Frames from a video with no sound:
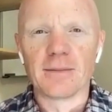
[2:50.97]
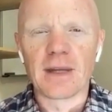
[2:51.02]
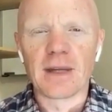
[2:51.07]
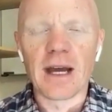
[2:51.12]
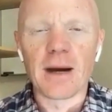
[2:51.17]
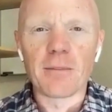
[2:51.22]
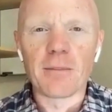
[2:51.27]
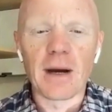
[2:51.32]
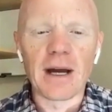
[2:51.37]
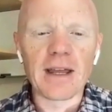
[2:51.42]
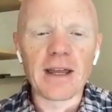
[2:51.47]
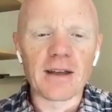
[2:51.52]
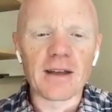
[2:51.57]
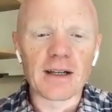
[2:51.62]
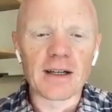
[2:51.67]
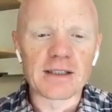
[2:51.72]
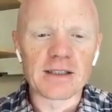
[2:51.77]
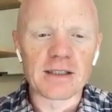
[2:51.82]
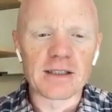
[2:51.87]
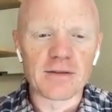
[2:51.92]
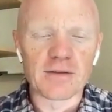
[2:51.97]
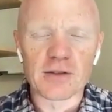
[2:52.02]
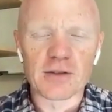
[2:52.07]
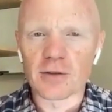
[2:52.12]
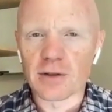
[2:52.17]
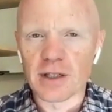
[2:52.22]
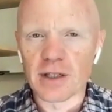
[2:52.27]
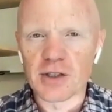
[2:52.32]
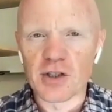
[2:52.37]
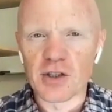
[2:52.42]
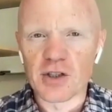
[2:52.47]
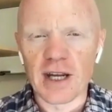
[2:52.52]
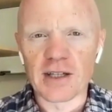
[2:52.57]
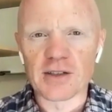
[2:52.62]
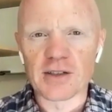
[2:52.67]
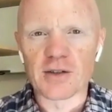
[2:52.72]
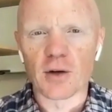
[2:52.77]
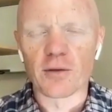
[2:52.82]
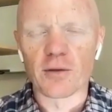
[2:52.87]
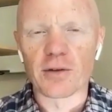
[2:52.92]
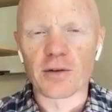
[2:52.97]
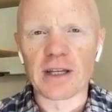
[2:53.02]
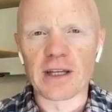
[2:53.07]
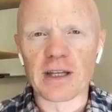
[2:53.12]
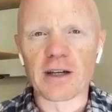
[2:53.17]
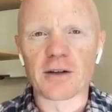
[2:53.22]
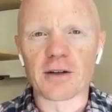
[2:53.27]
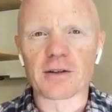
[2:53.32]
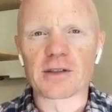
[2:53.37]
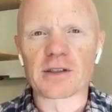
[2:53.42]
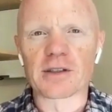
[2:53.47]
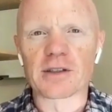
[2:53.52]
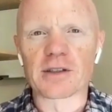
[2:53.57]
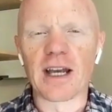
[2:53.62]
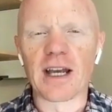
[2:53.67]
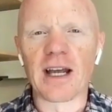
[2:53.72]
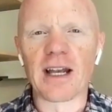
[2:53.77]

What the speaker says: Yeah, my thoughts have certainly changed over the years,